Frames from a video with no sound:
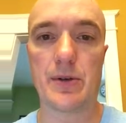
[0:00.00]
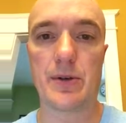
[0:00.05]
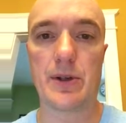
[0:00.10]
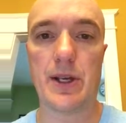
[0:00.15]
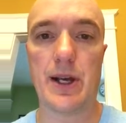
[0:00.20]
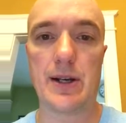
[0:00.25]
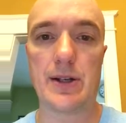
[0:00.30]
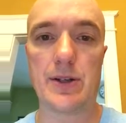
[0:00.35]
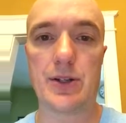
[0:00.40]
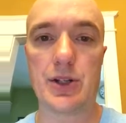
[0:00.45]

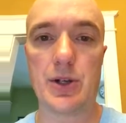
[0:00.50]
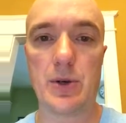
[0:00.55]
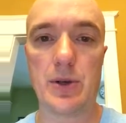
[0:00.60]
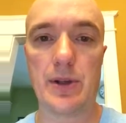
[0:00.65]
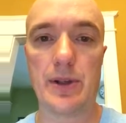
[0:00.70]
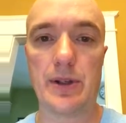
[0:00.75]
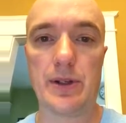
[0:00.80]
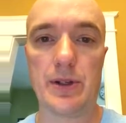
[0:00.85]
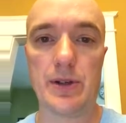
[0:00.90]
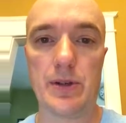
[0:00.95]
kind of
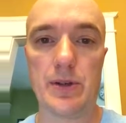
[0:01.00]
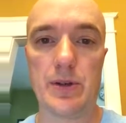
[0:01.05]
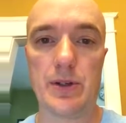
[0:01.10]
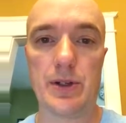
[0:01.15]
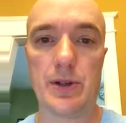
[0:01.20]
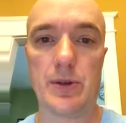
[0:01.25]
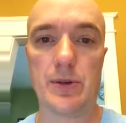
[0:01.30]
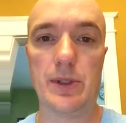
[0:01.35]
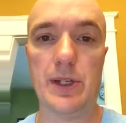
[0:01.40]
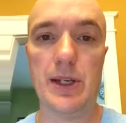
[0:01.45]
showing
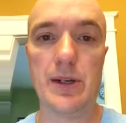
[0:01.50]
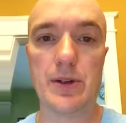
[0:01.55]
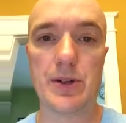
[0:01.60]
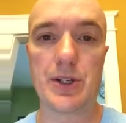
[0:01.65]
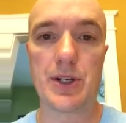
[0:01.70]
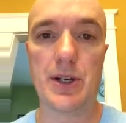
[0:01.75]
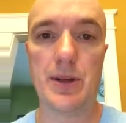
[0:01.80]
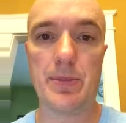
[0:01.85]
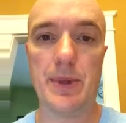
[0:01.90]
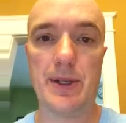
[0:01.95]
your
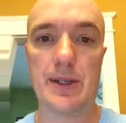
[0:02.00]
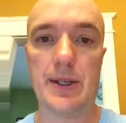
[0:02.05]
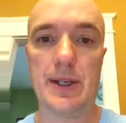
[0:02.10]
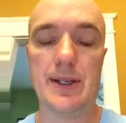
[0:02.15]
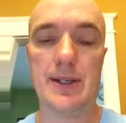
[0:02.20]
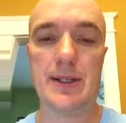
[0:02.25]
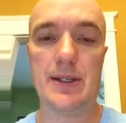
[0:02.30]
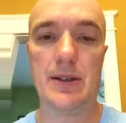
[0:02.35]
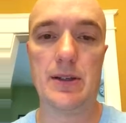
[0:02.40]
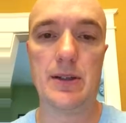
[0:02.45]
leadership
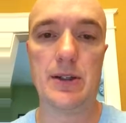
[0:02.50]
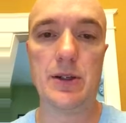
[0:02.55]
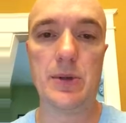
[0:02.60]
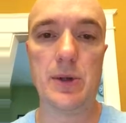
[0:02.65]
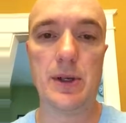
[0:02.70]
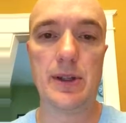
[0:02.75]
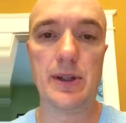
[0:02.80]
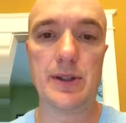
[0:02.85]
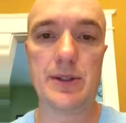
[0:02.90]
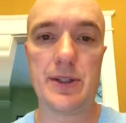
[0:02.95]
in
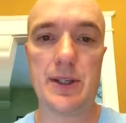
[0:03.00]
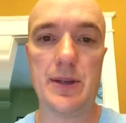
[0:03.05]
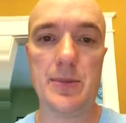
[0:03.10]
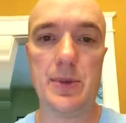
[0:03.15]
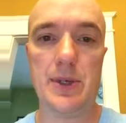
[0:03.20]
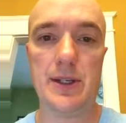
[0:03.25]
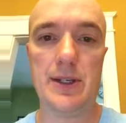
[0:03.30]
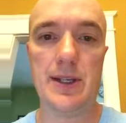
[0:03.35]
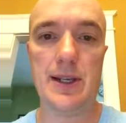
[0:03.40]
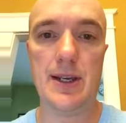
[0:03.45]
doing this
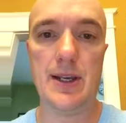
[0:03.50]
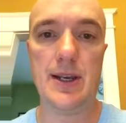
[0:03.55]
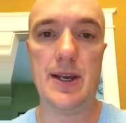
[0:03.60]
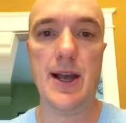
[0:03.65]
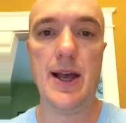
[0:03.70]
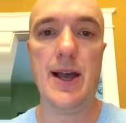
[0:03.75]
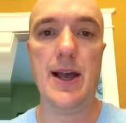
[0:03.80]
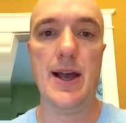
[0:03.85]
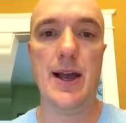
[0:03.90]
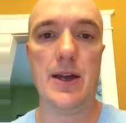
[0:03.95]
DPT,
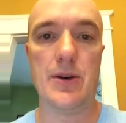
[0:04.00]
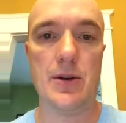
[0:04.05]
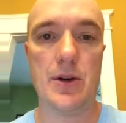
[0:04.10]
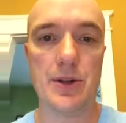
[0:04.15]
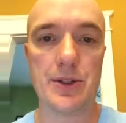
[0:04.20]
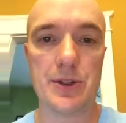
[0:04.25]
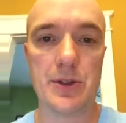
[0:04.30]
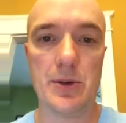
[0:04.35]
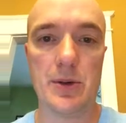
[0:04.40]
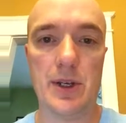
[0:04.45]
and
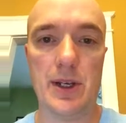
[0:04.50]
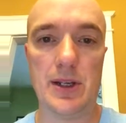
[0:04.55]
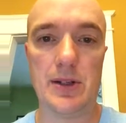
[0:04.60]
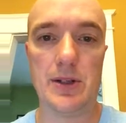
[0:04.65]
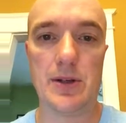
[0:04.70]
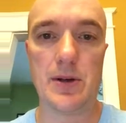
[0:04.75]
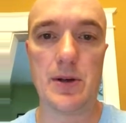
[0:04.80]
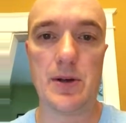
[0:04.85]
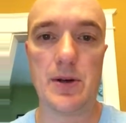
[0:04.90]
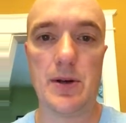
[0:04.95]
also in
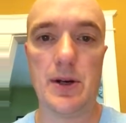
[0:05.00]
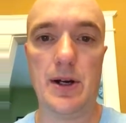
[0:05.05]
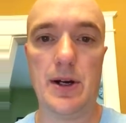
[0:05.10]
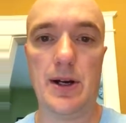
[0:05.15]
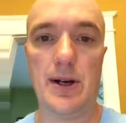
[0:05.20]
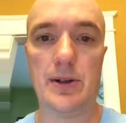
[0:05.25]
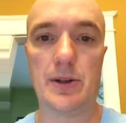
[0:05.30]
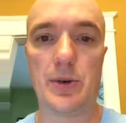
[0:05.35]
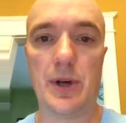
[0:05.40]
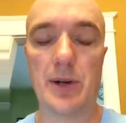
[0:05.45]

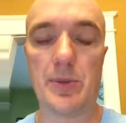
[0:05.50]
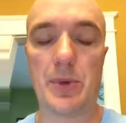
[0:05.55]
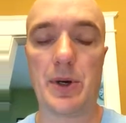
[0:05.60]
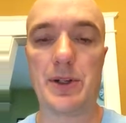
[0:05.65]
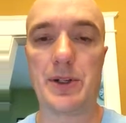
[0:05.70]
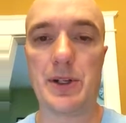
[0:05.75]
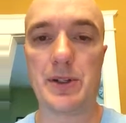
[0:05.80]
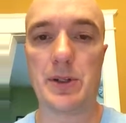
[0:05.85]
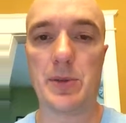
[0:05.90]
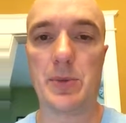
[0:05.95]
your great
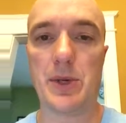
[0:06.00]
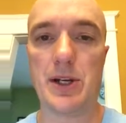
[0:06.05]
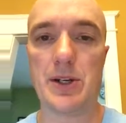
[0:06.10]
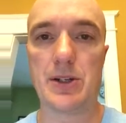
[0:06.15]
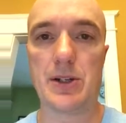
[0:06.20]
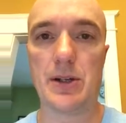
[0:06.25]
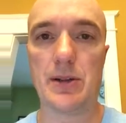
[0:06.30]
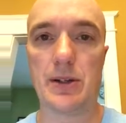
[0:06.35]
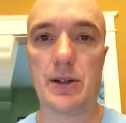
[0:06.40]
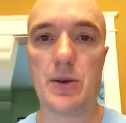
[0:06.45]

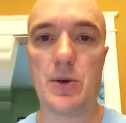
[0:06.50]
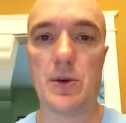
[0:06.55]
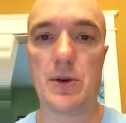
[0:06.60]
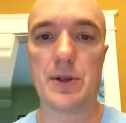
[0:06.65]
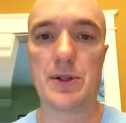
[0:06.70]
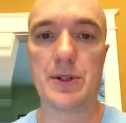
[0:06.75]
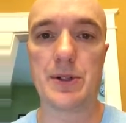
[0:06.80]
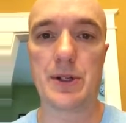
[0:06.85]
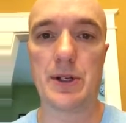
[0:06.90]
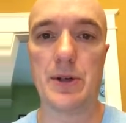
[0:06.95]
participation in the
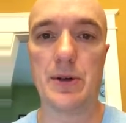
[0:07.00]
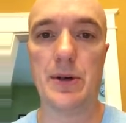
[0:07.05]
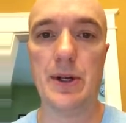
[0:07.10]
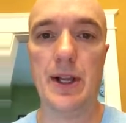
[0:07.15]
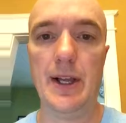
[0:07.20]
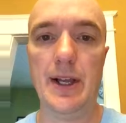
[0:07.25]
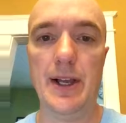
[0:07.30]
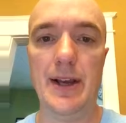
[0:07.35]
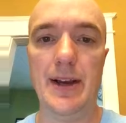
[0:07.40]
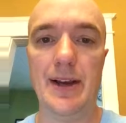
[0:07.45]
course. So
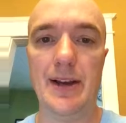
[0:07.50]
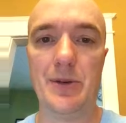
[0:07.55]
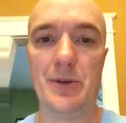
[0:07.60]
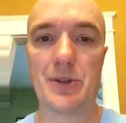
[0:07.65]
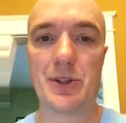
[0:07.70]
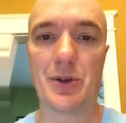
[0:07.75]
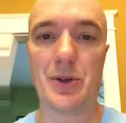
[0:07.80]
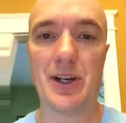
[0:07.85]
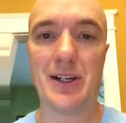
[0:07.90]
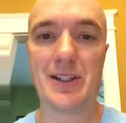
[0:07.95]
it
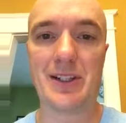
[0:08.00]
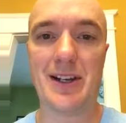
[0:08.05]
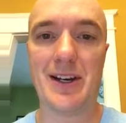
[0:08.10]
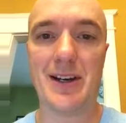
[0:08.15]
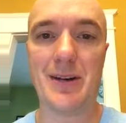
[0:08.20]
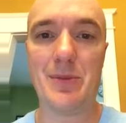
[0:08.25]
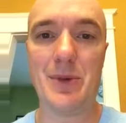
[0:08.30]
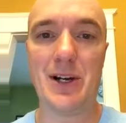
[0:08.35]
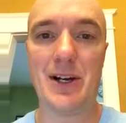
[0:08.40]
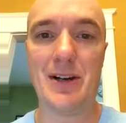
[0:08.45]
was a great
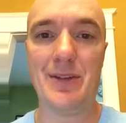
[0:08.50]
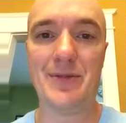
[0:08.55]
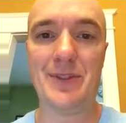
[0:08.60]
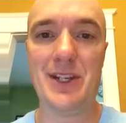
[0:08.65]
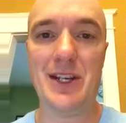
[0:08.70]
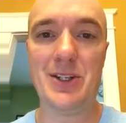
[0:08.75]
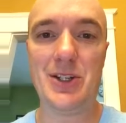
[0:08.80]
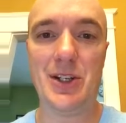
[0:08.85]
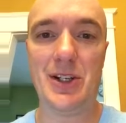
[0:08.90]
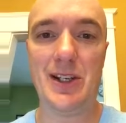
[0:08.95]
time
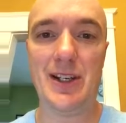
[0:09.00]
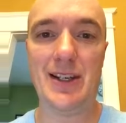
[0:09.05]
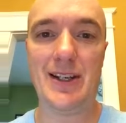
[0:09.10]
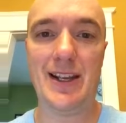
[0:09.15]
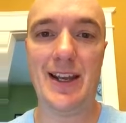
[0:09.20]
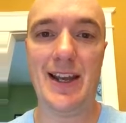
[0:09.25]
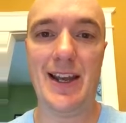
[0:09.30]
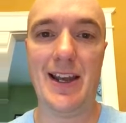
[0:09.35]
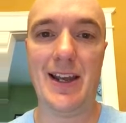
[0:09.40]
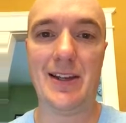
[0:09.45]
teaching it,
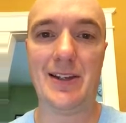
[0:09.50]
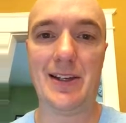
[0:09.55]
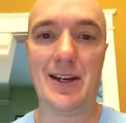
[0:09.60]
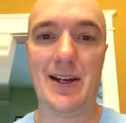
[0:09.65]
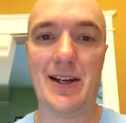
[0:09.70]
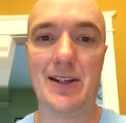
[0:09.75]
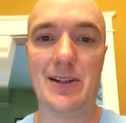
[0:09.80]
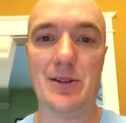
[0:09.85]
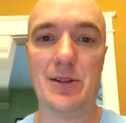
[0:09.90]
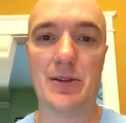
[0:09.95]
and
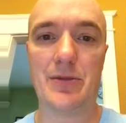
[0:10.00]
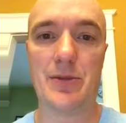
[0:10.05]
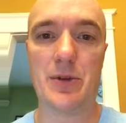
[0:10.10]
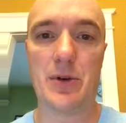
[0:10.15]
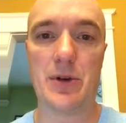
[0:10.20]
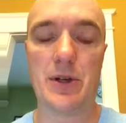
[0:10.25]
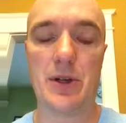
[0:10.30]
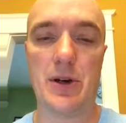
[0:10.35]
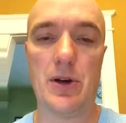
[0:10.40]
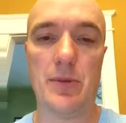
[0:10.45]
I look
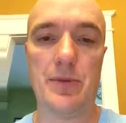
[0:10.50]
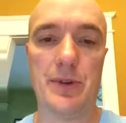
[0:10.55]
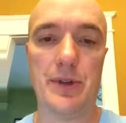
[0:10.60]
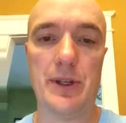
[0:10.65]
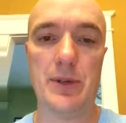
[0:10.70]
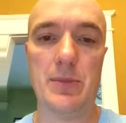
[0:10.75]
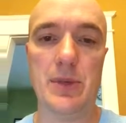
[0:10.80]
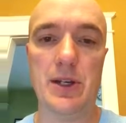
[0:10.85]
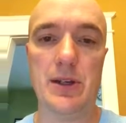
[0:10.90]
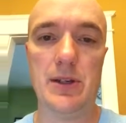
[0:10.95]
forward to
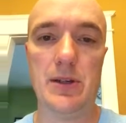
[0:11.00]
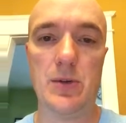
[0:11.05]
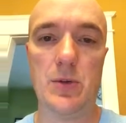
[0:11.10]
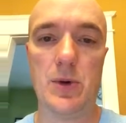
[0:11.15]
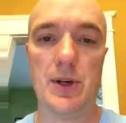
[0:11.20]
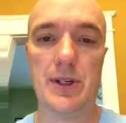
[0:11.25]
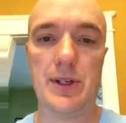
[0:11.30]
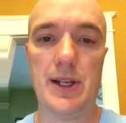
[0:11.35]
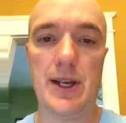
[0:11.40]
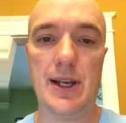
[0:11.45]
hopefully meeting you
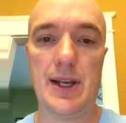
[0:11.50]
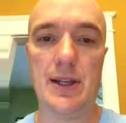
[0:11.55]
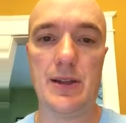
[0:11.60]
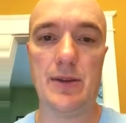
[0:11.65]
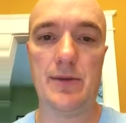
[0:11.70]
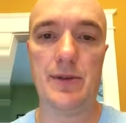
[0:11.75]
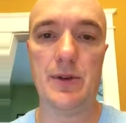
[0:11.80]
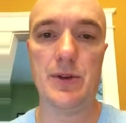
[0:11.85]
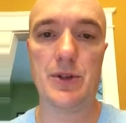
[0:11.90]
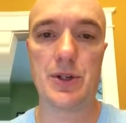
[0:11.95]
one day in
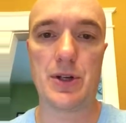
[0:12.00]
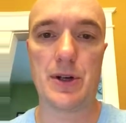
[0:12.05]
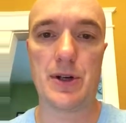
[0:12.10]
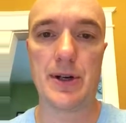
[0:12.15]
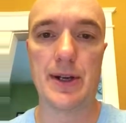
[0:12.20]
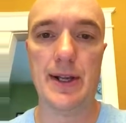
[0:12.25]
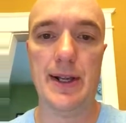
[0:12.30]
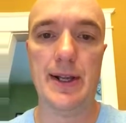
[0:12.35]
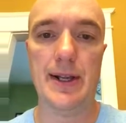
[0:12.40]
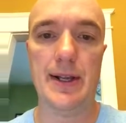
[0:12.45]
the
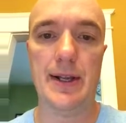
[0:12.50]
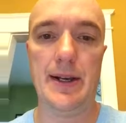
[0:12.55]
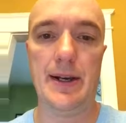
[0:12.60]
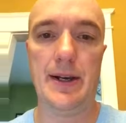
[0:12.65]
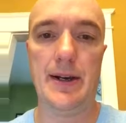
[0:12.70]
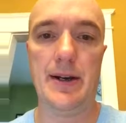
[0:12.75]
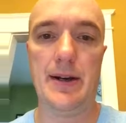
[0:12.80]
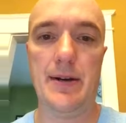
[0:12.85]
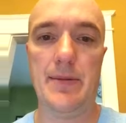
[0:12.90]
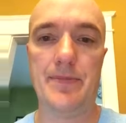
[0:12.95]
future.
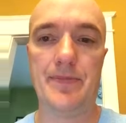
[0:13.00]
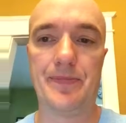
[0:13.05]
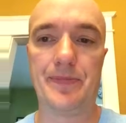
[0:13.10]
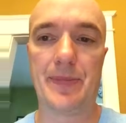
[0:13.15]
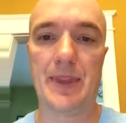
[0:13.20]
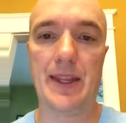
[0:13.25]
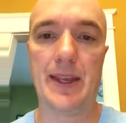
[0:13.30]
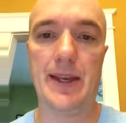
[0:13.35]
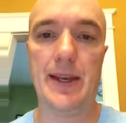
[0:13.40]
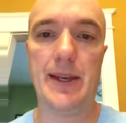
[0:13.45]

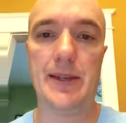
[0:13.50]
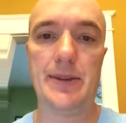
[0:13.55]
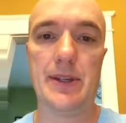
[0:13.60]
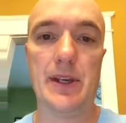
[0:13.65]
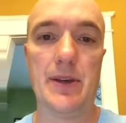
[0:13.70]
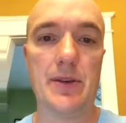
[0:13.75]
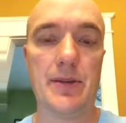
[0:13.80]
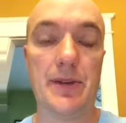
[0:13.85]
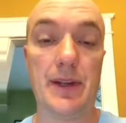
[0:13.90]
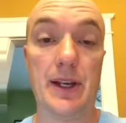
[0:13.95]
And
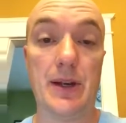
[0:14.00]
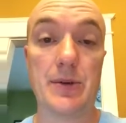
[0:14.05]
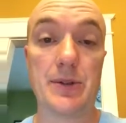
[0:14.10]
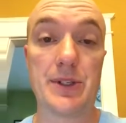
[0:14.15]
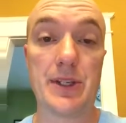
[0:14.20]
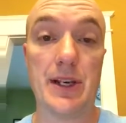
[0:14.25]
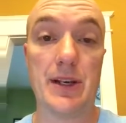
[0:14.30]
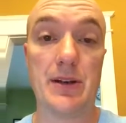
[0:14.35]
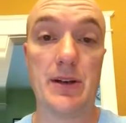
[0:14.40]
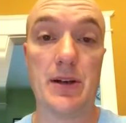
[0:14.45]
the other thing I would
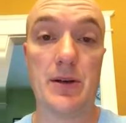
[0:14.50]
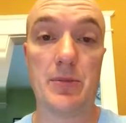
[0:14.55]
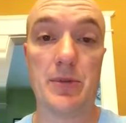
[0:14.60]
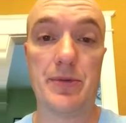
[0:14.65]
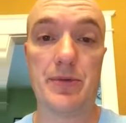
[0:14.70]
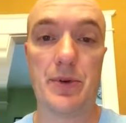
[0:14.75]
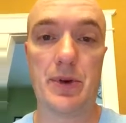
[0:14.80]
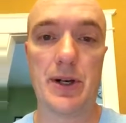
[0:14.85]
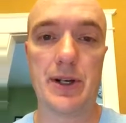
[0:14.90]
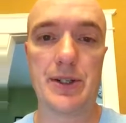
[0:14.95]
say
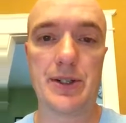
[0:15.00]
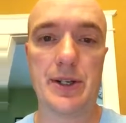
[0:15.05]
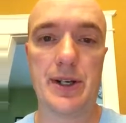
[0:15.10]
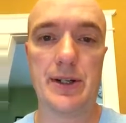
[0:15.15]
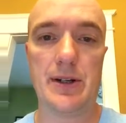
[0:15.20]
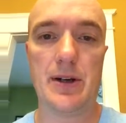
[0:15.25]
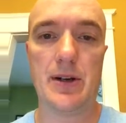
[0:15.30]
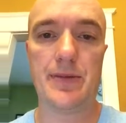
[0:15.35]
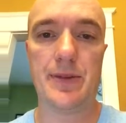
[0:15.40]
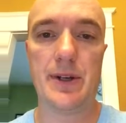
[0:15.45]
before I
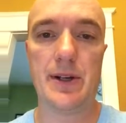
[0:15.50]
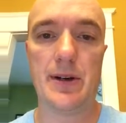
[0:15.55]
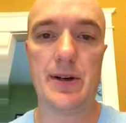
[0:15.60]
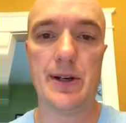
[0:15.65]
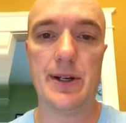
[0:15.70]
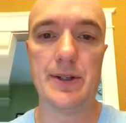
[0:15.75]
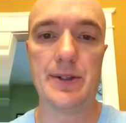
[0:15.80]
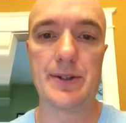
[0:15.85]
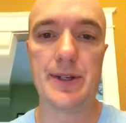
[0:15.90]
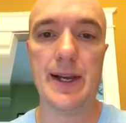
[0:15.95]
sign off here
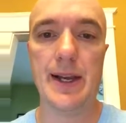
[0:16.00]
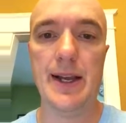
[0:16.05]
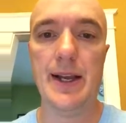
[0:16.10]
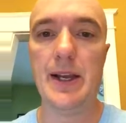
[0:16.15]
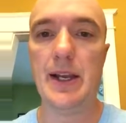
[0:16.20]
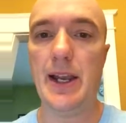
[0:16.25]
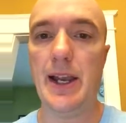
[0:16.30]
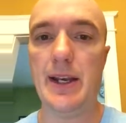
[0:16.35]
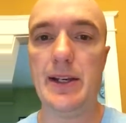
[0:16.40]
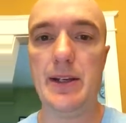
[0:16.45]
is
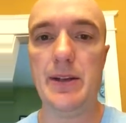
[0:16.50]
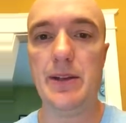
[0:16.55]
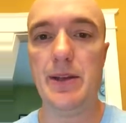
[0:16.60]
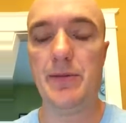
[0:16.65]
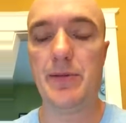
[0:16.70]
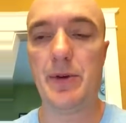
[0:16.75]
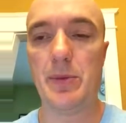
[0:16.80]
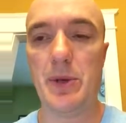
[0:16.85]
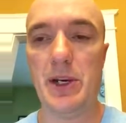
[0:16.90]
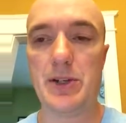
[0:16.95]
any of the
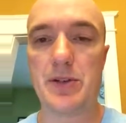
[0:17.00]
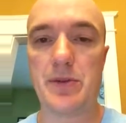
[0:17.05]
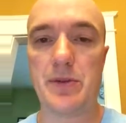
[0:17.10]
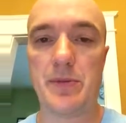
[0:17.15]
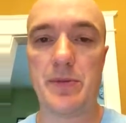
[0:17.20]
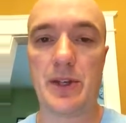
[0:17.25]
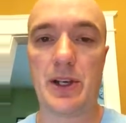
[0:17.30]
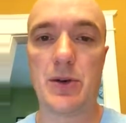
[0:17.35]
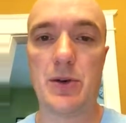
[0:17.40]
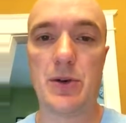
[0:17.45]
information
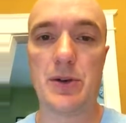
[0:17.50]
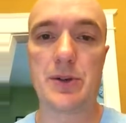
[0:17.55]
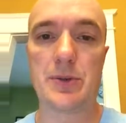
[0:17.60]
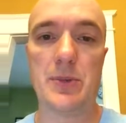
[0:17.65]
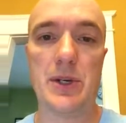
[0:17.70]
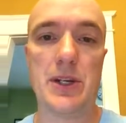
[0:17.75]
from the course,